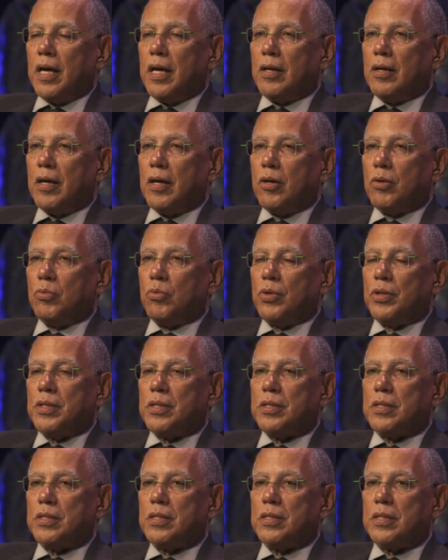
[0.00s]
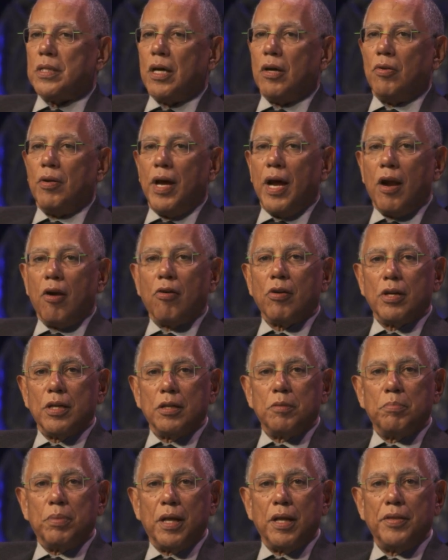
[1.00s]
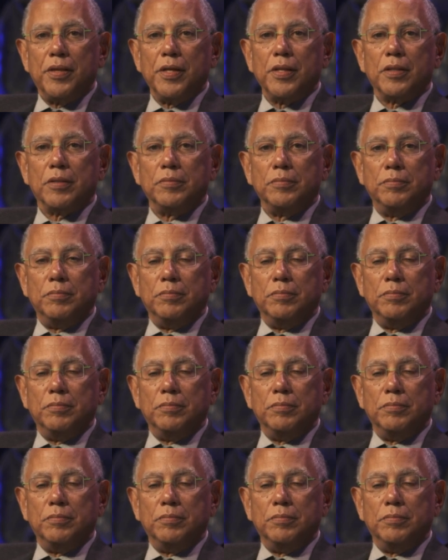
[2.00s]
I, I don't want this to sound arrogant, but I think.